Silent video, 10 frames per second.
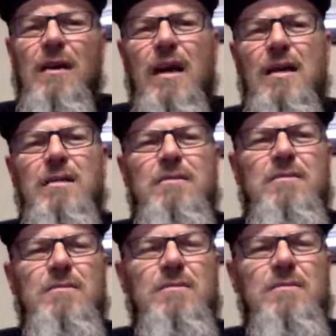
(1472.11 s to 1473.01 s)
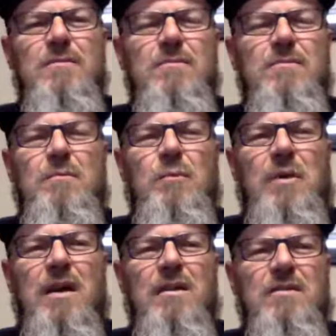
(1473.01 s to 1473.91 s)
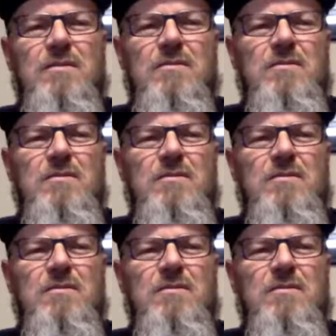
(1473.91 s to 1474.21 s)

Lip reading: When I